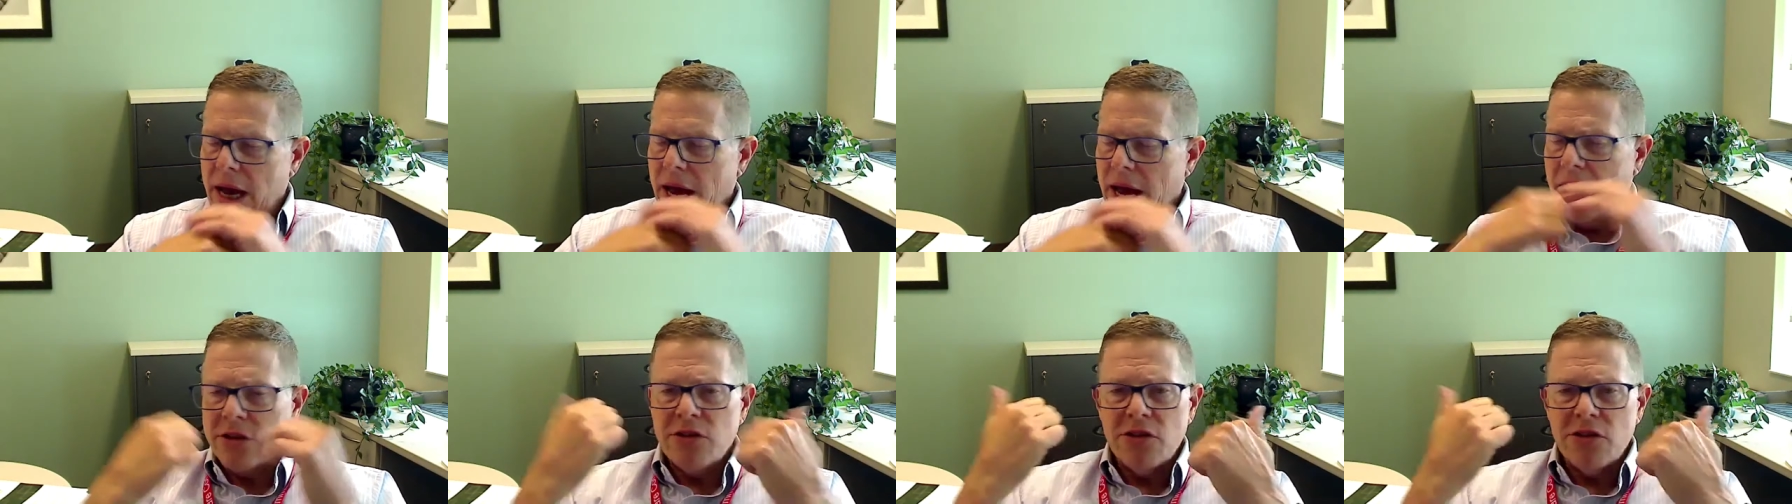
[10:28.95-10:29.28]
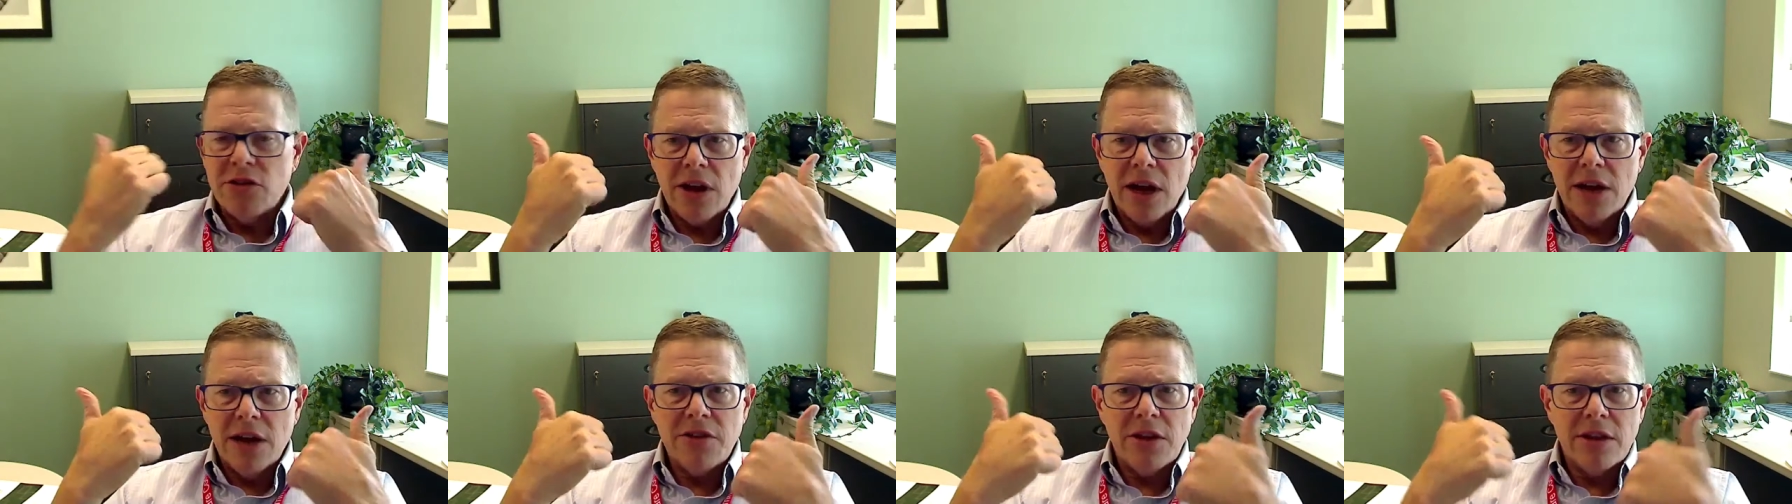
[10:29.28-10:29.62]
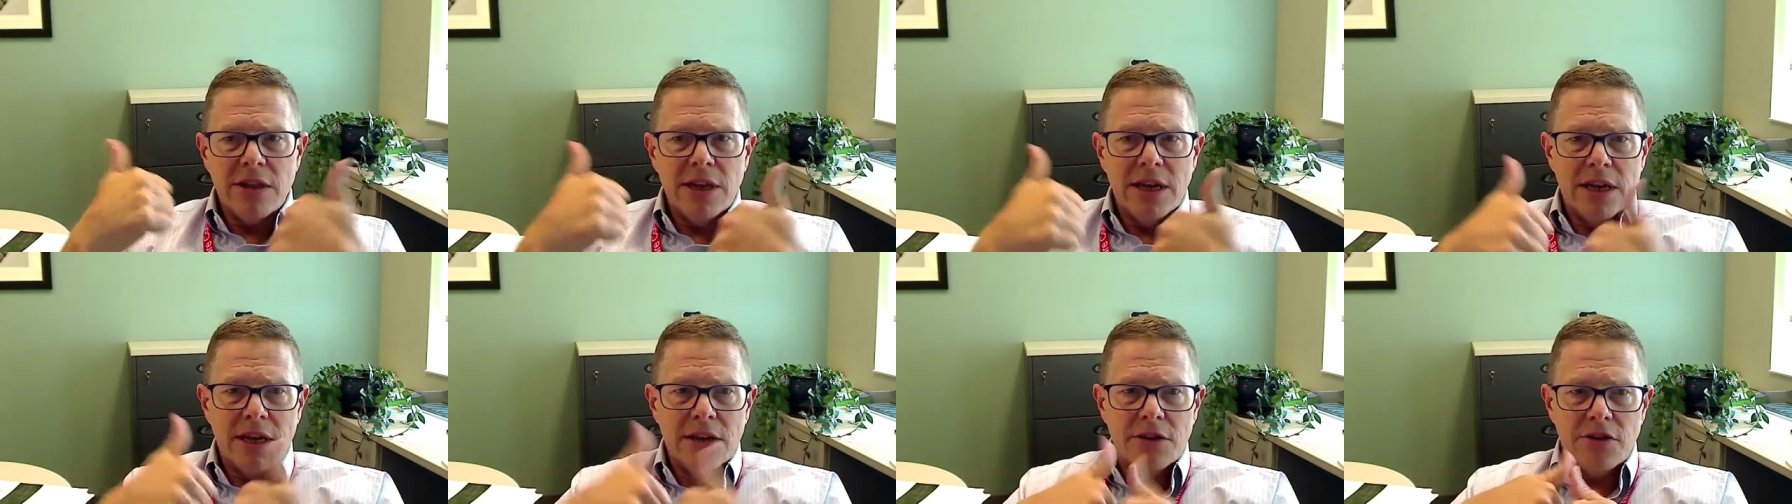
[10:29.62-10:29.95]
exercise I
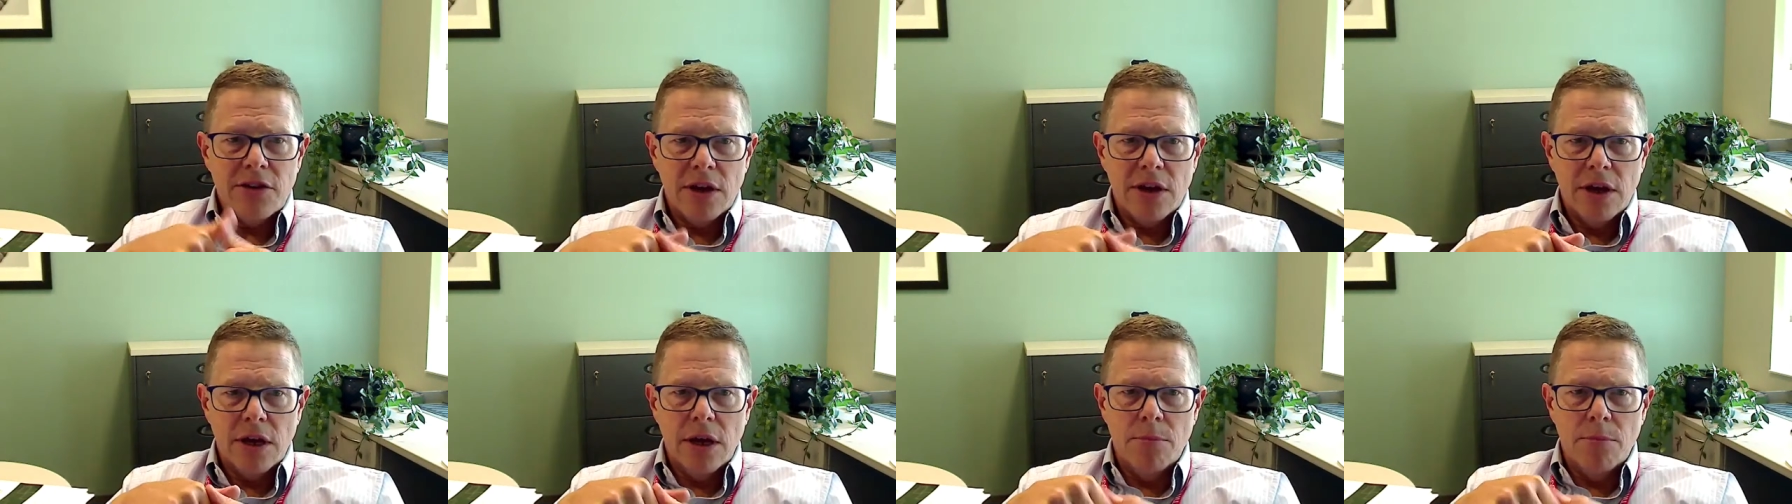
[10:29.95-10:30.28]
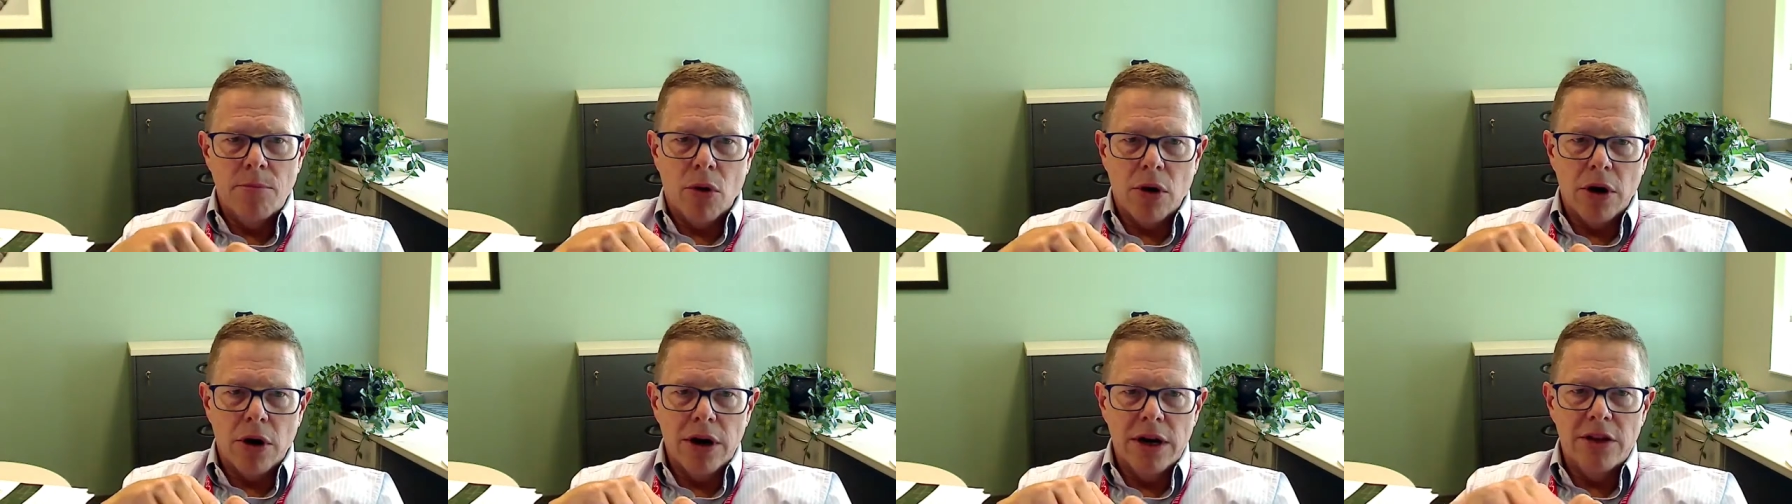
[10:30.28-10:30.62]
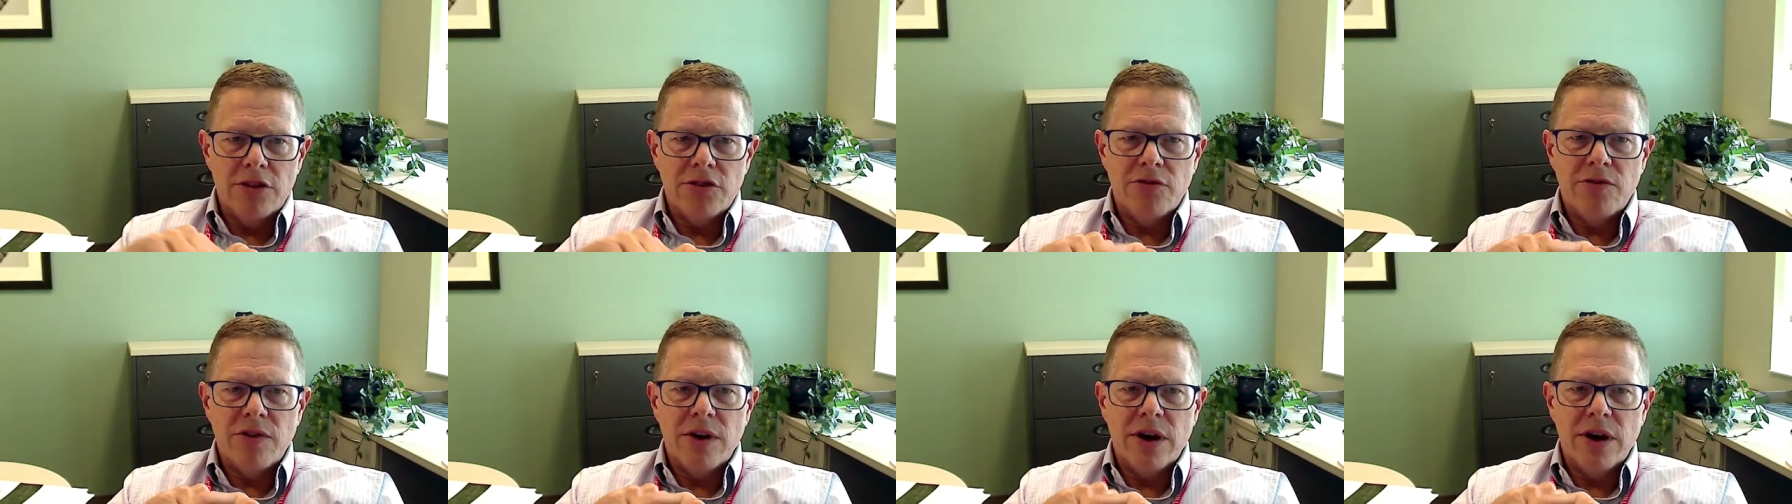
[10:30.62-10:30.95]
think is important.
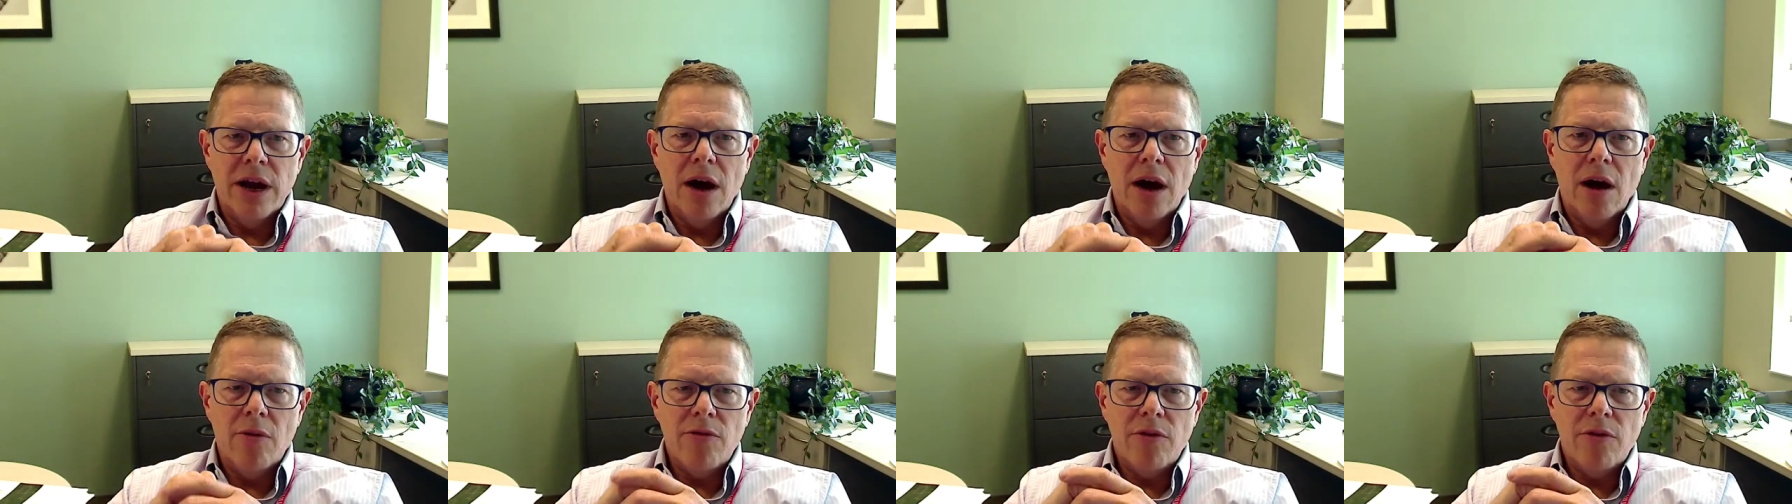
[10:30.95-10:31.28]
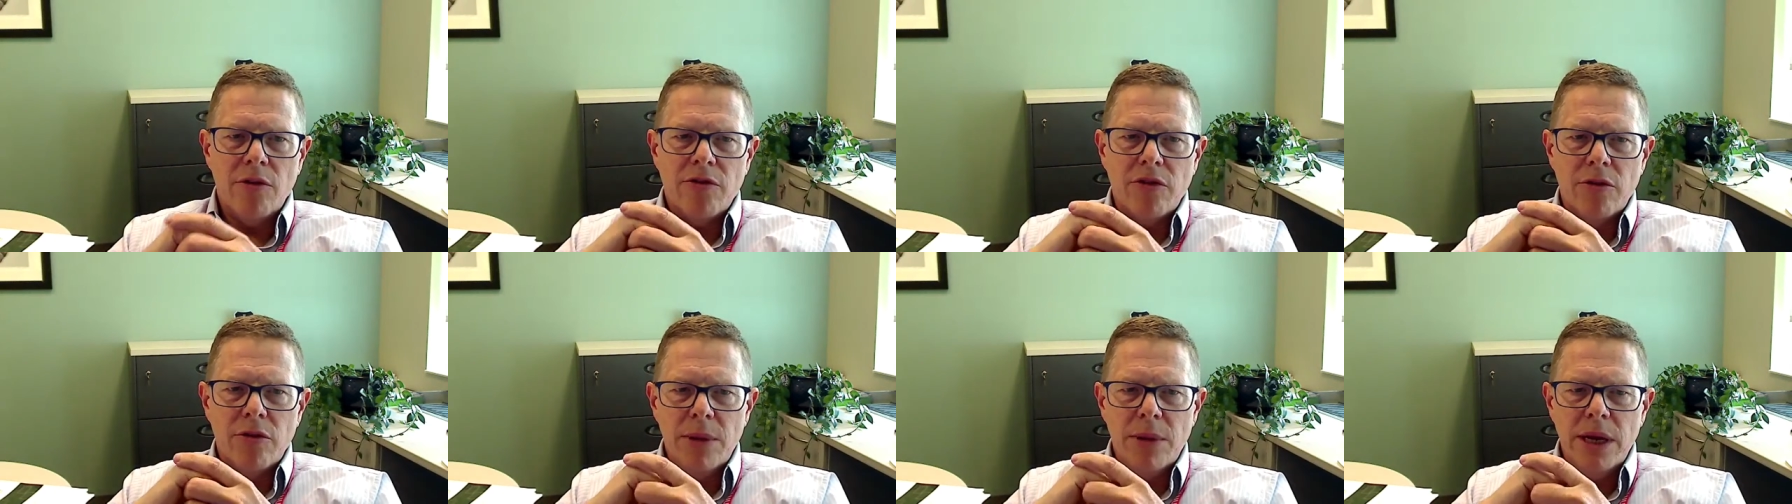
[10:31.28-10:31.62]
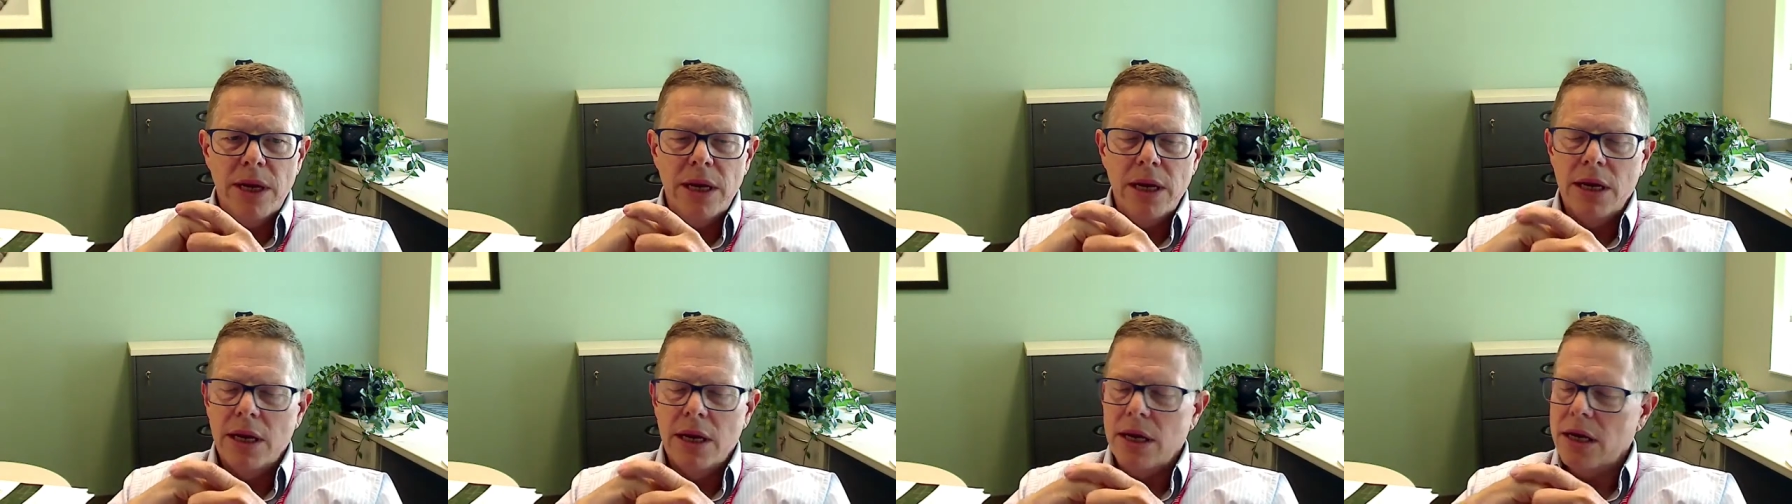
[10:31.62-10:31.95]
It's very helpful for
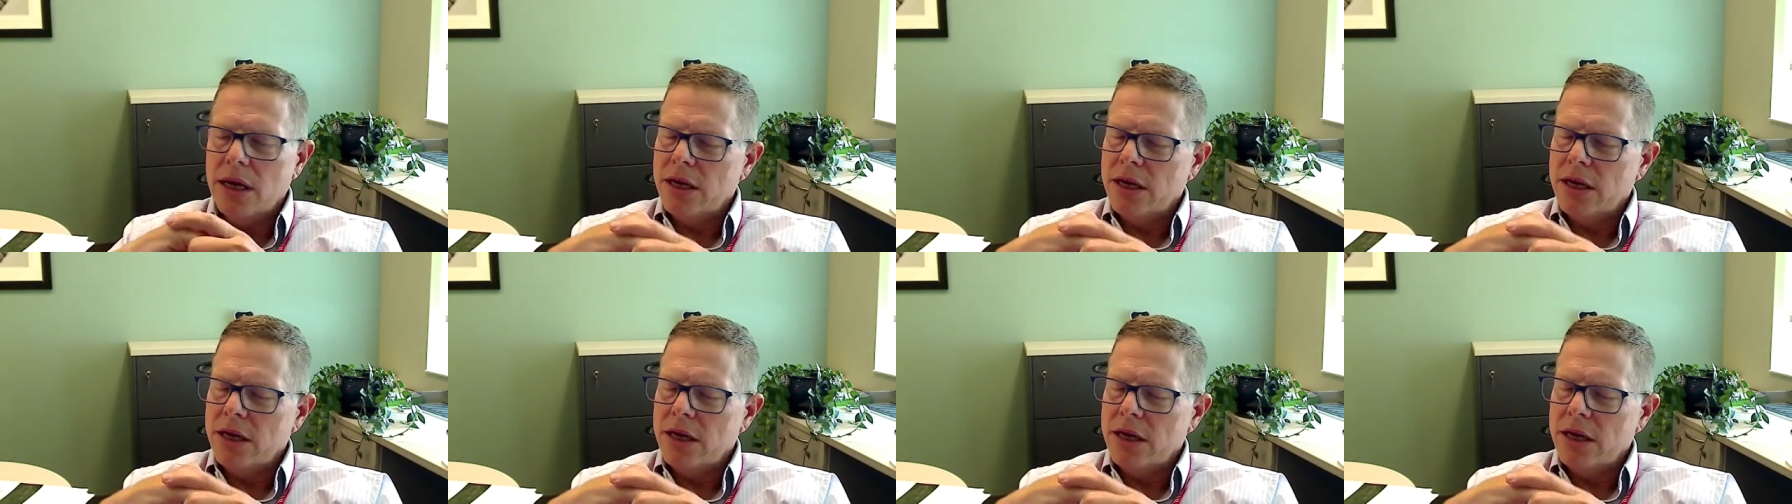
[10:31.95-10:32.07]
me.